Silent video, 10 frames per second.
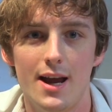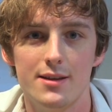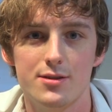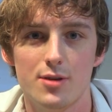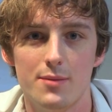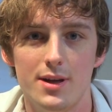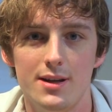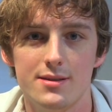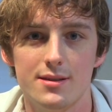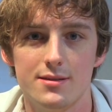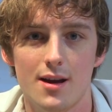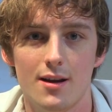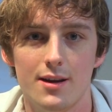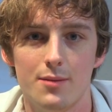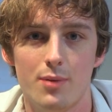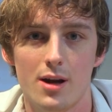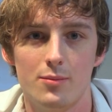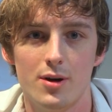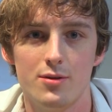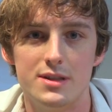and stream in its entirety at
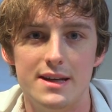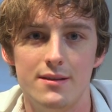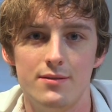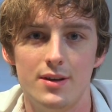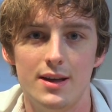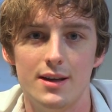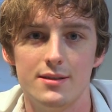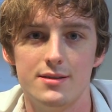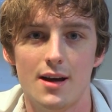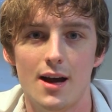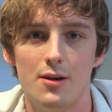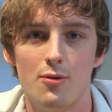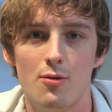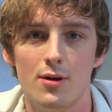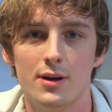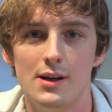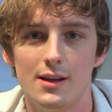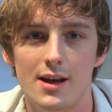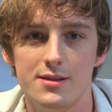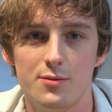BrattleboroTV.org.
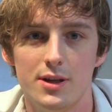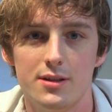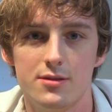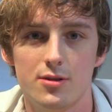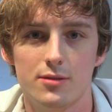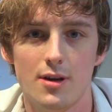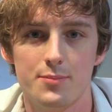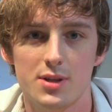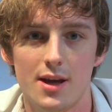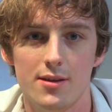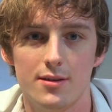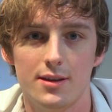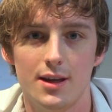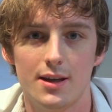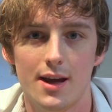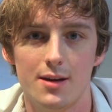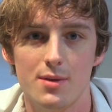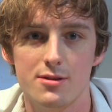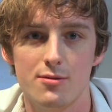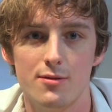Last week, district reps gathered at the
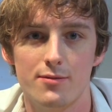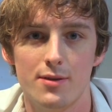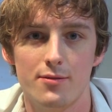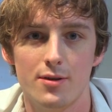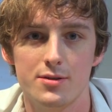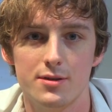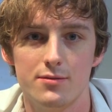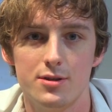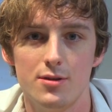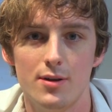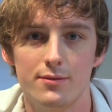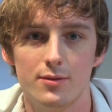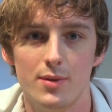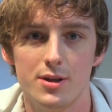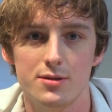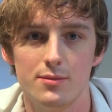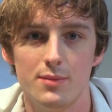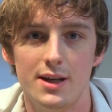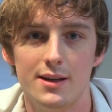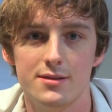Academy School for the first of 2 informational
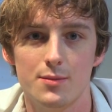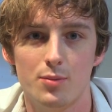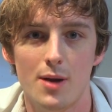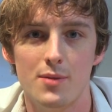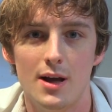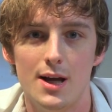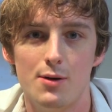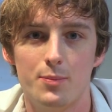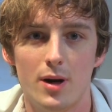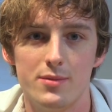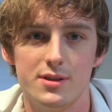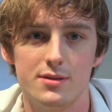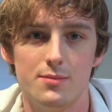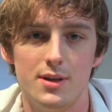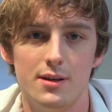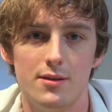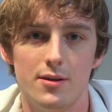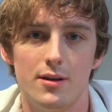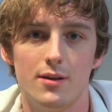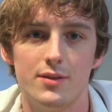meetings to prep what promises to be another
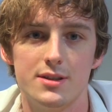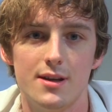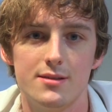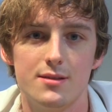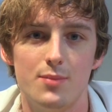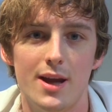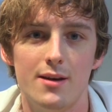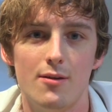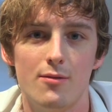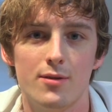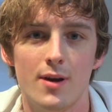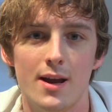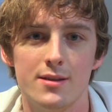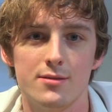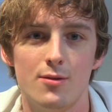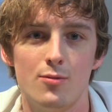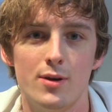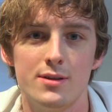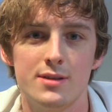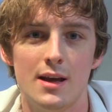year of intense debate over, as
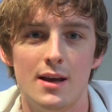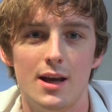always,